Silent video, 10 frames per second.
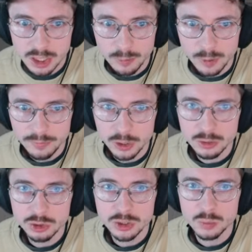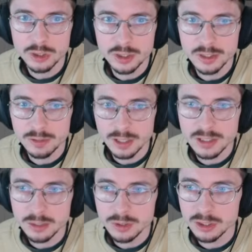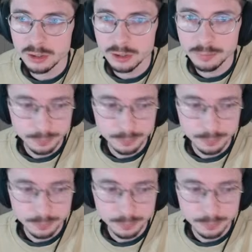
a few choice words. Right, let's see what's going on.